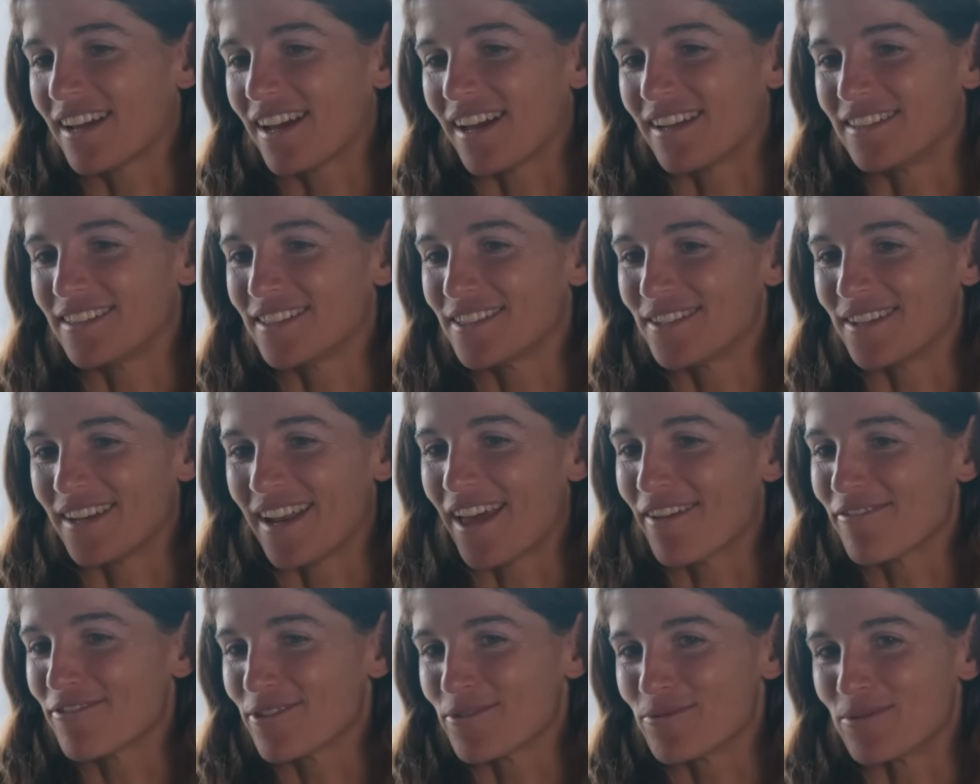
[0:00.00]
I didn't
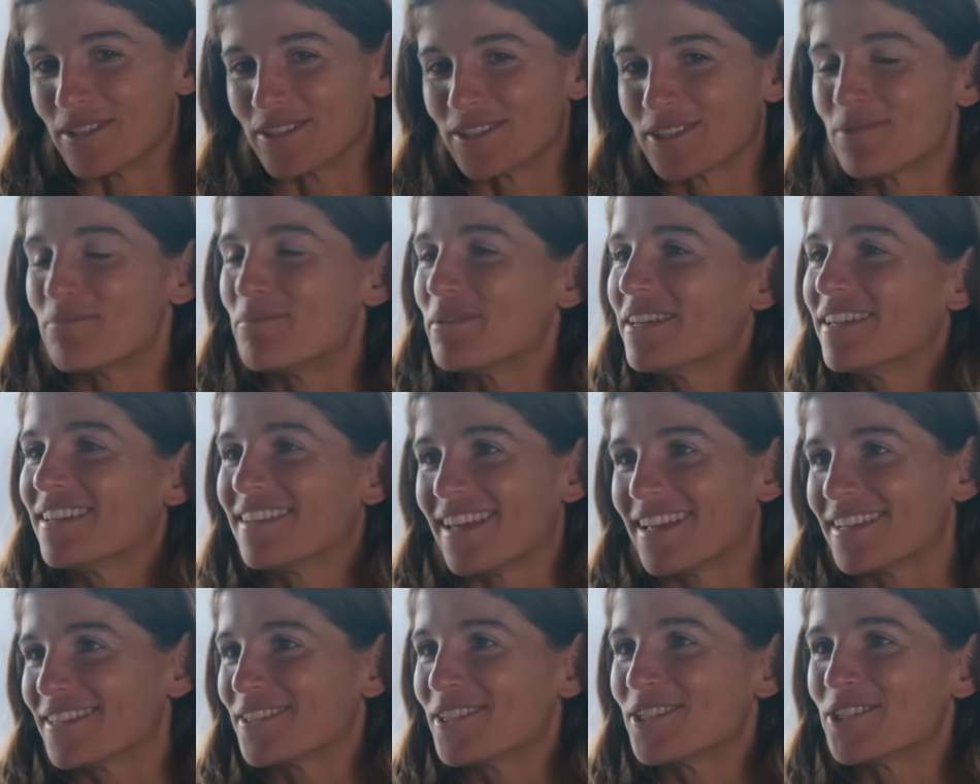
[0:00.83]
never want to be in
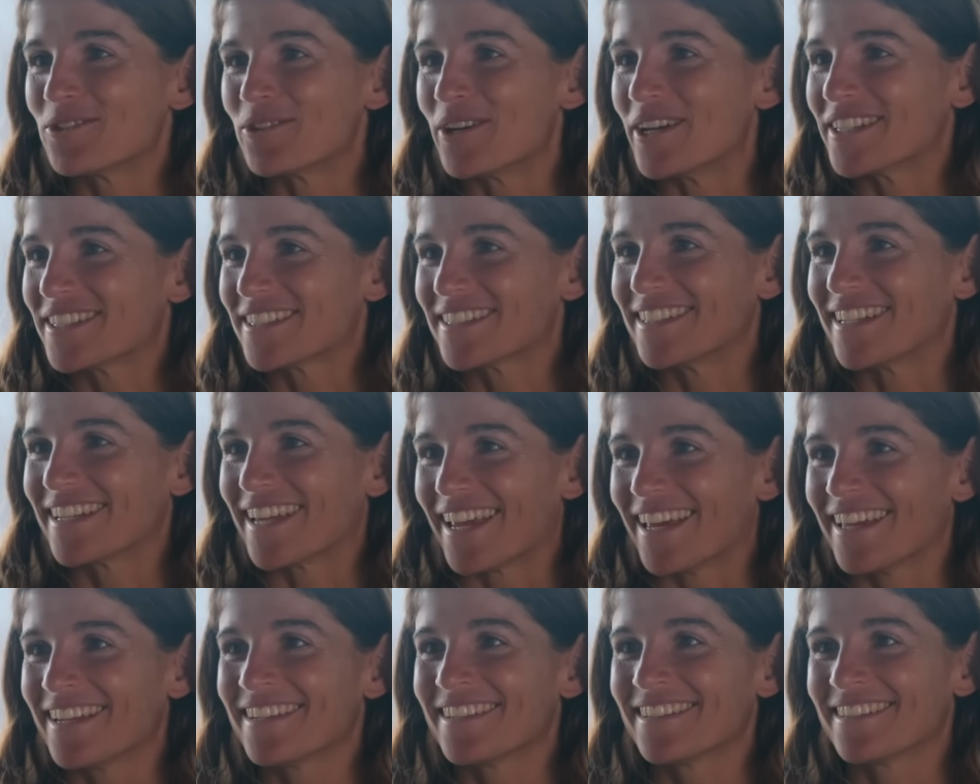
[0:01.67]
that situation
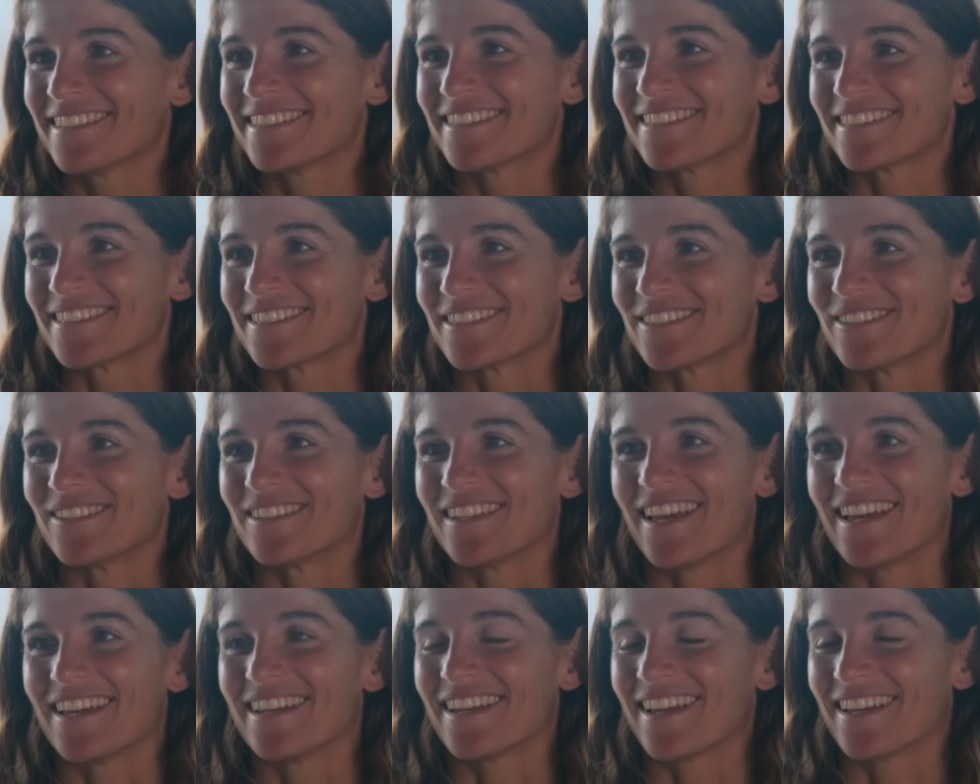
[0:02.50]
again. So
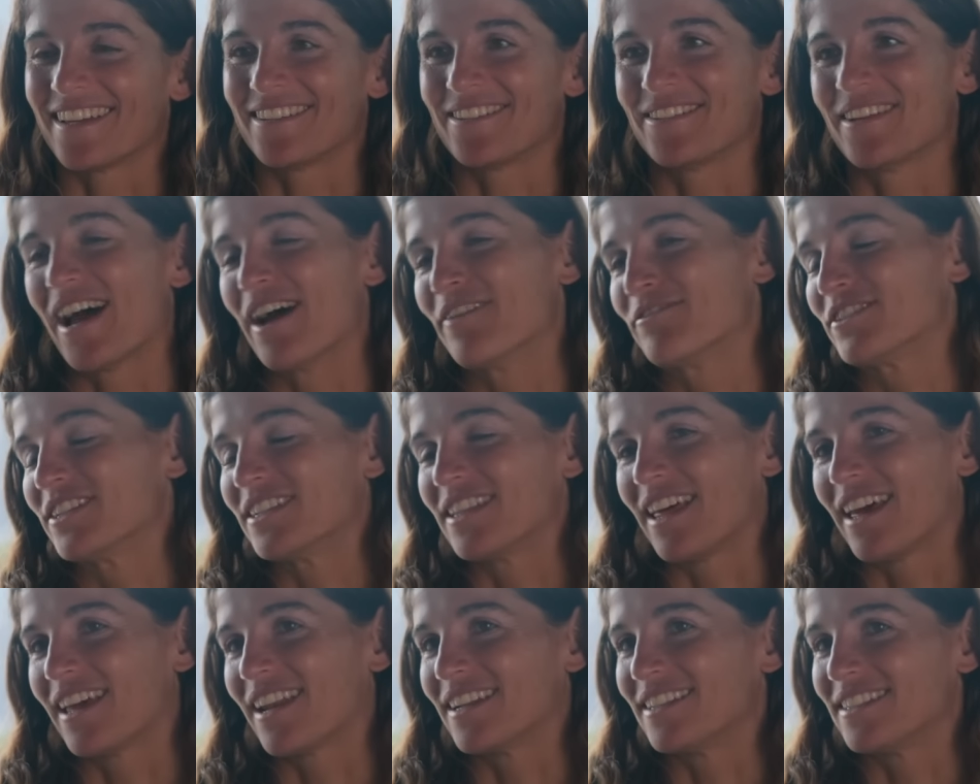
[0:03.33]
like after
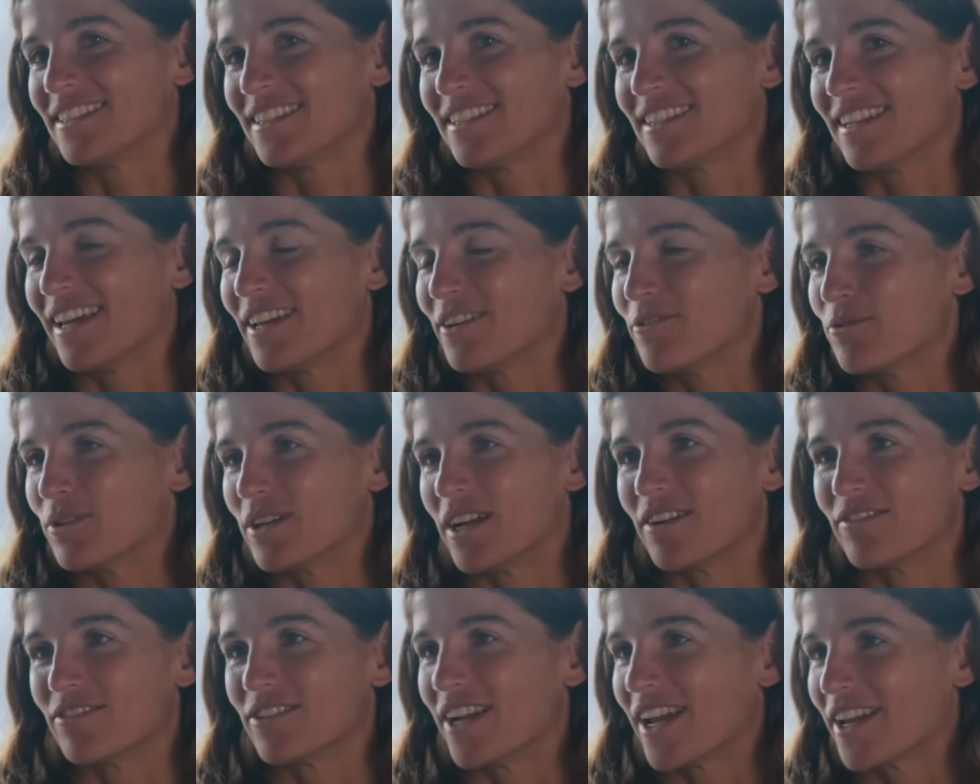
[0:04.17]
that, I did like
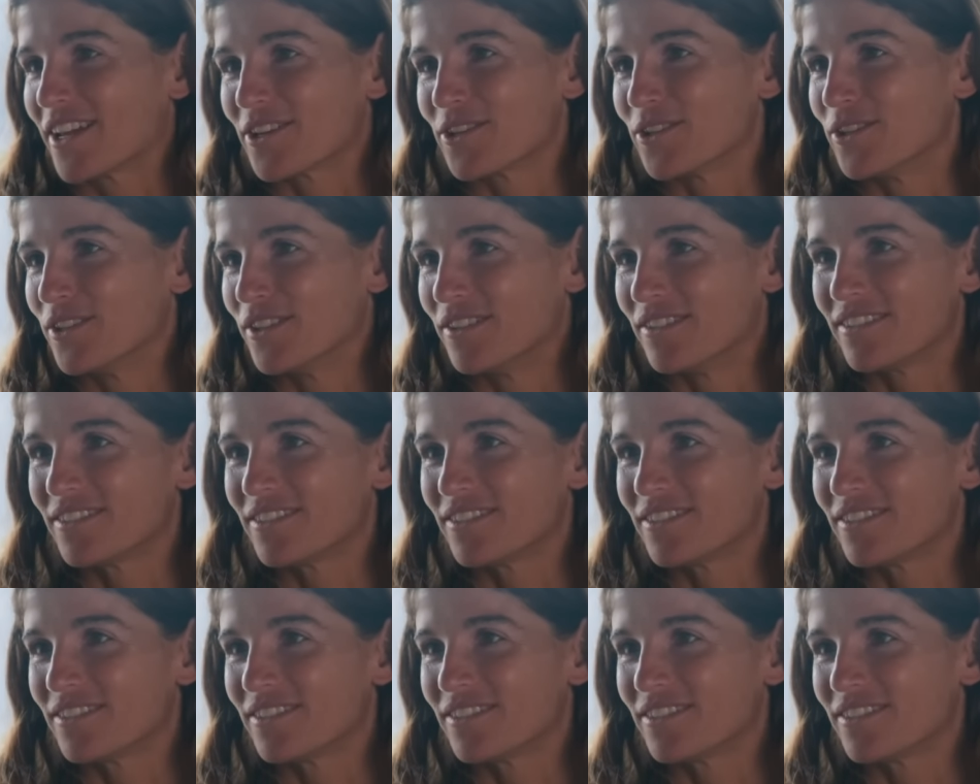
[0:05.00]
whatever I could